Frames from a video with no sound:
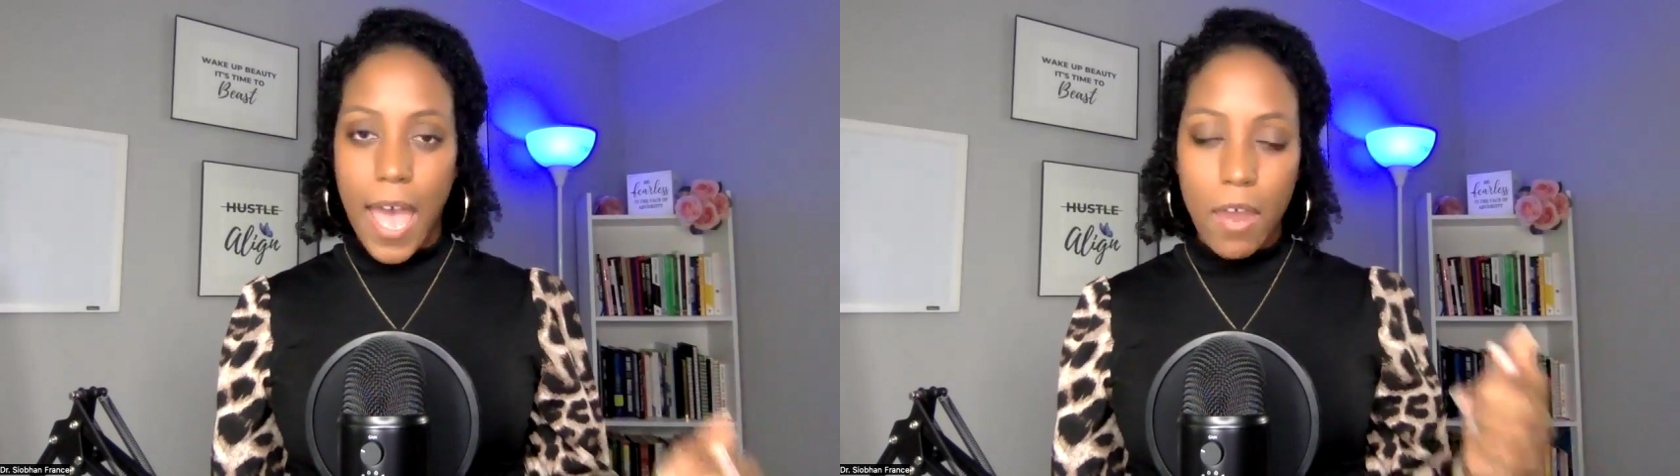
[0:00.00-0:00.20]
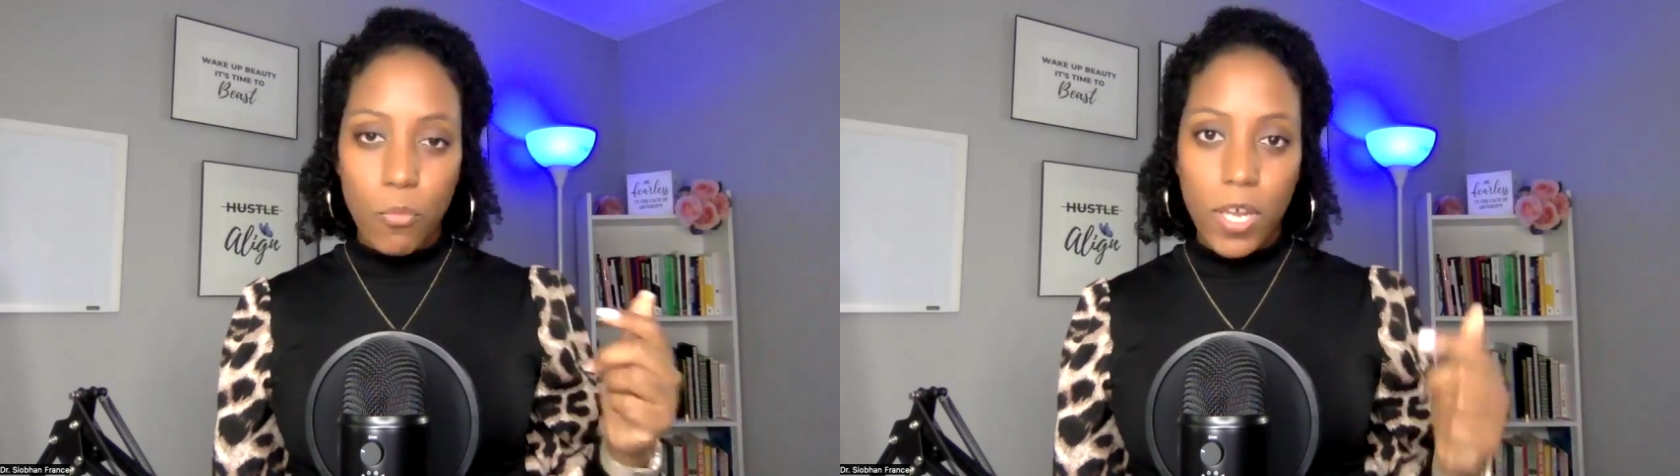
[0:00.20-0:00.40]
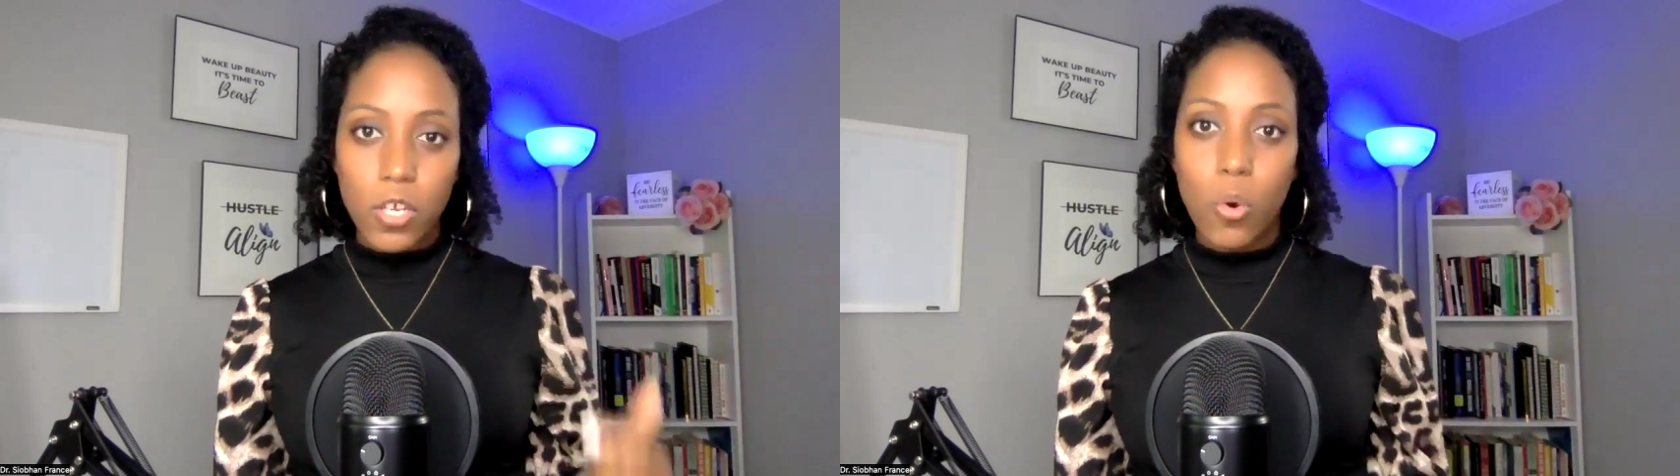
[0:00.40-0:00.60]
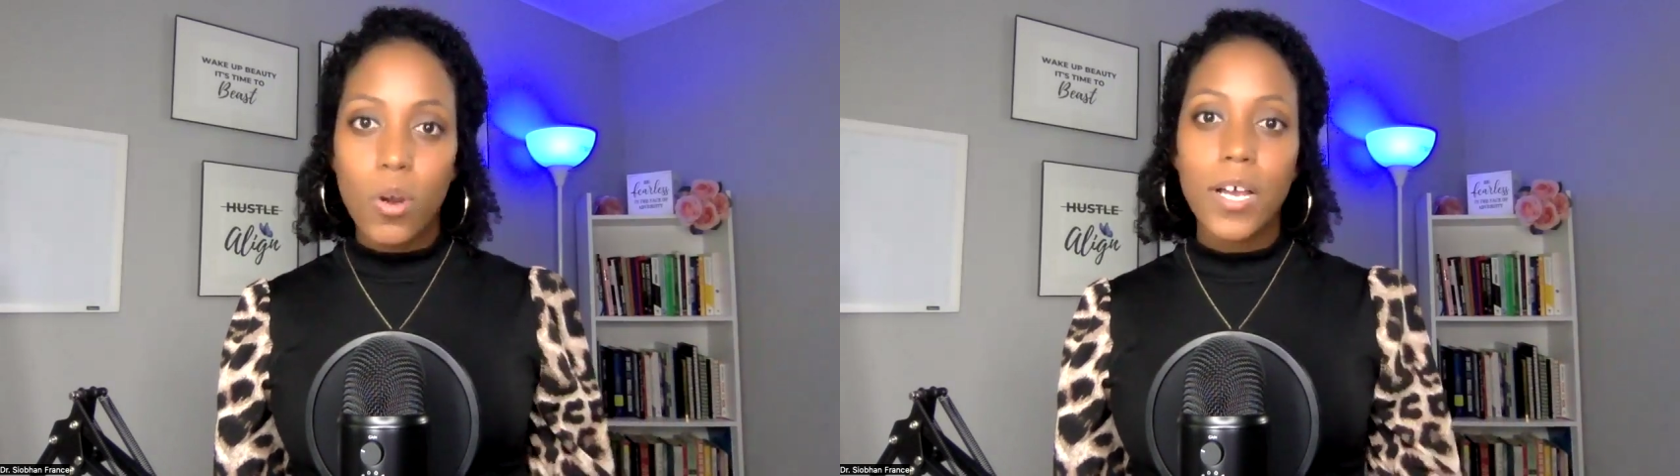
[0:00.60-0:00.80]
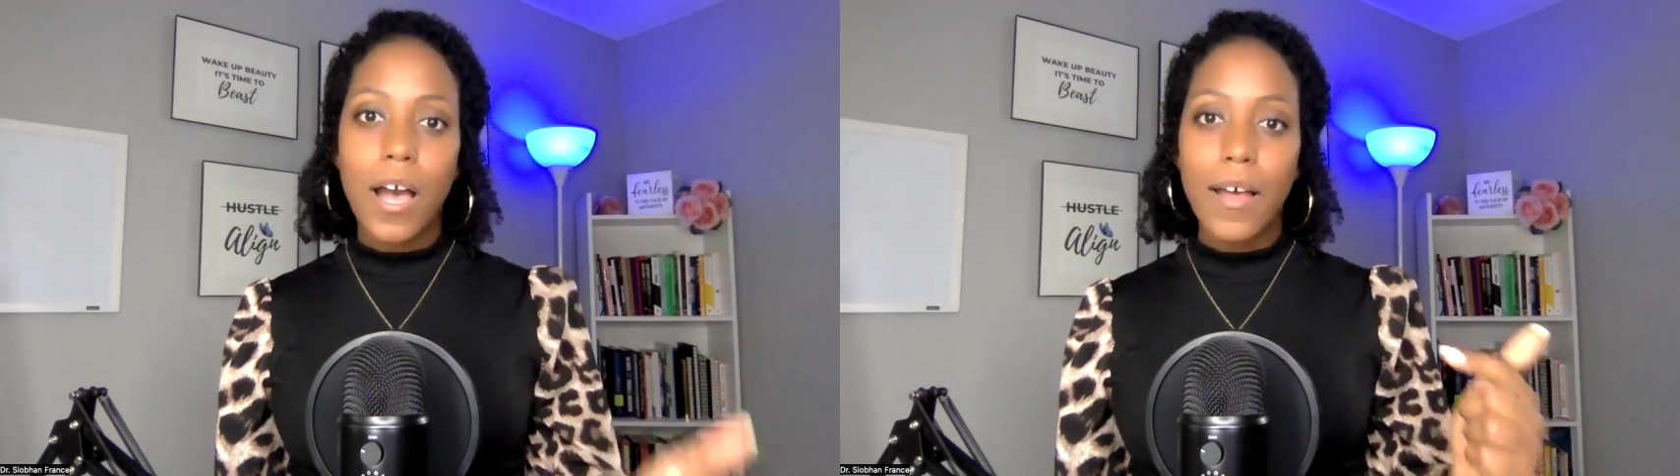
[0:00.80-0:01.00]
And when
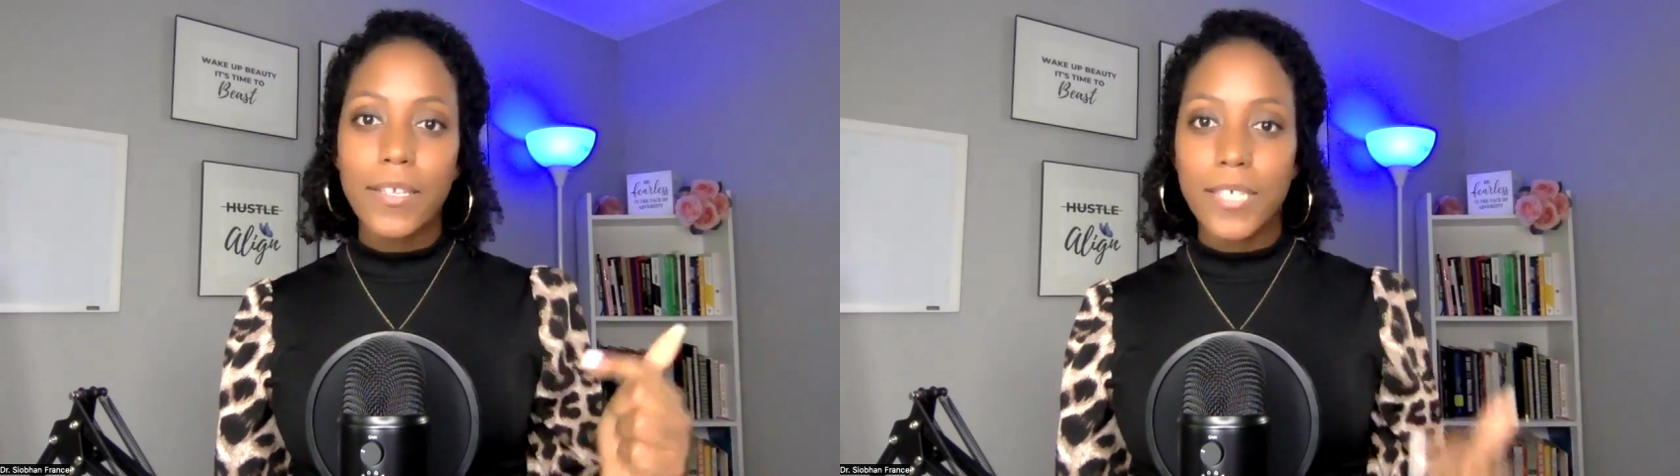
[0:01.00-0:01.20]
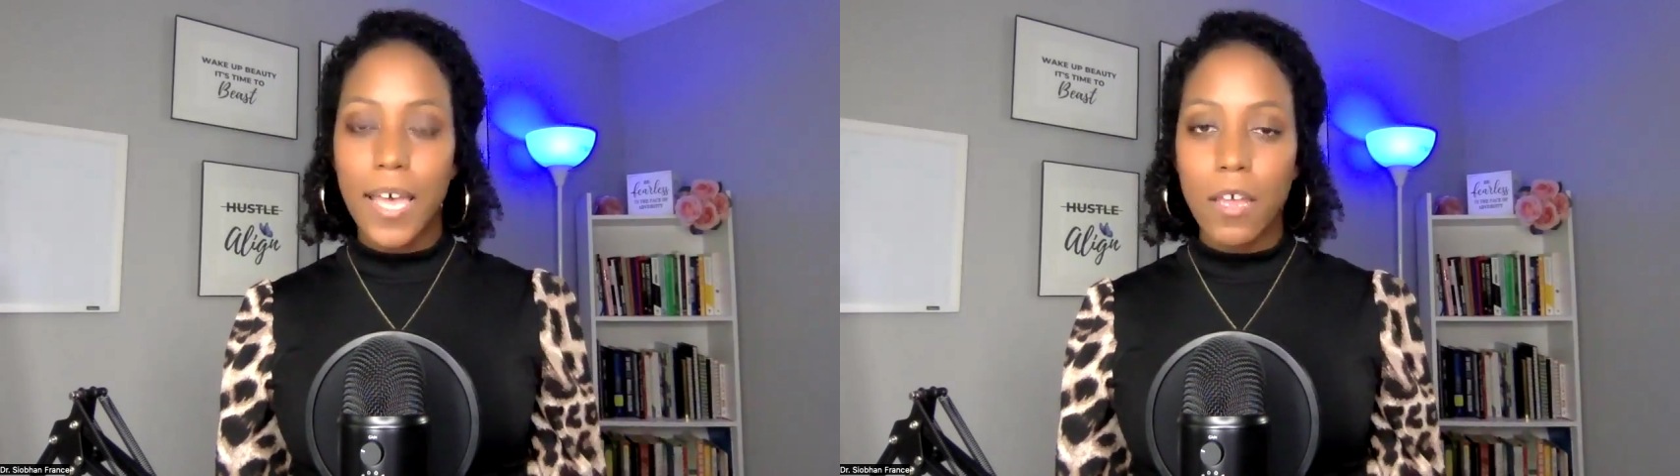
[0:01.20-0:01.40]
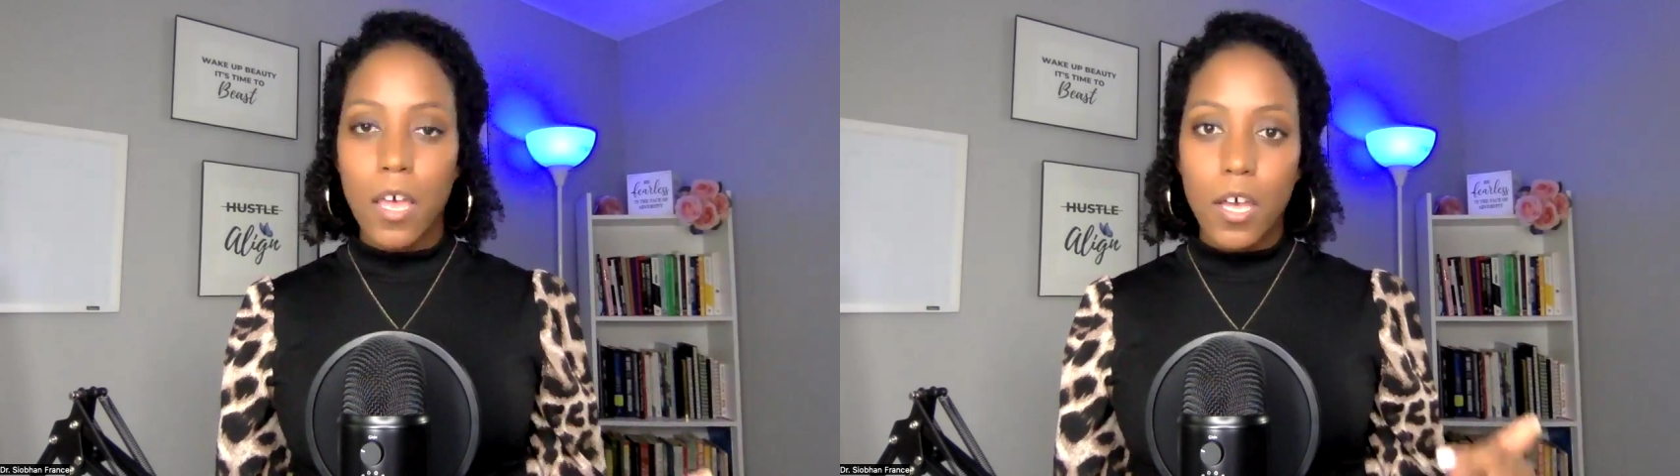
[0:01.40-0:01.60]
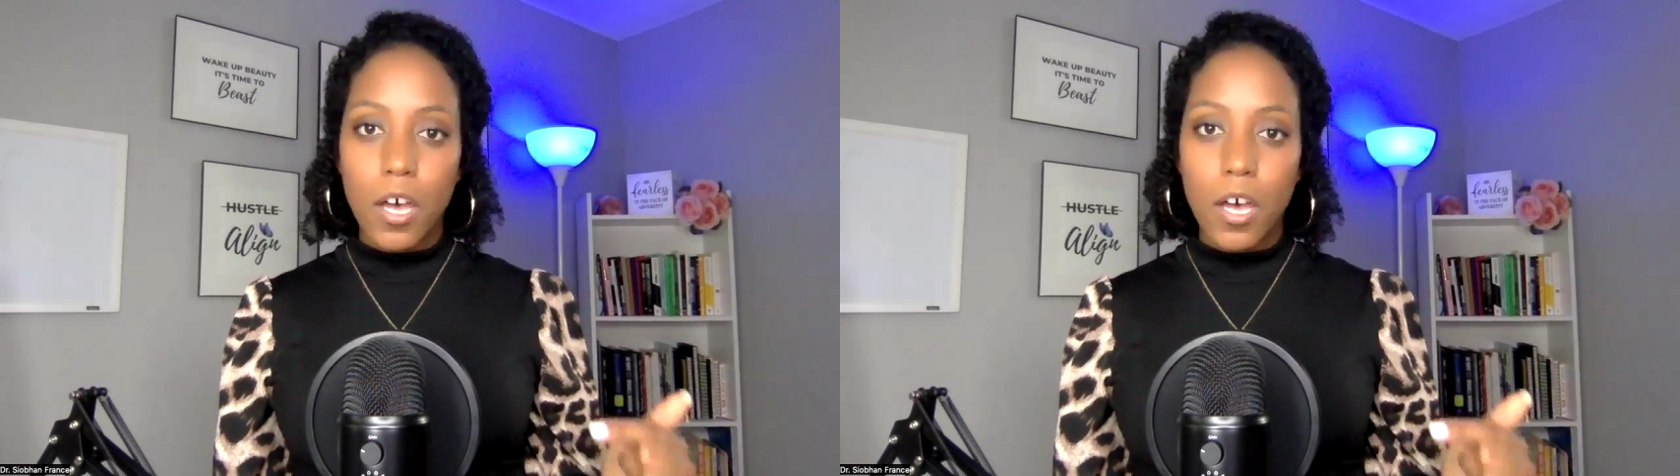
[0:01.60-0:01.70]
your content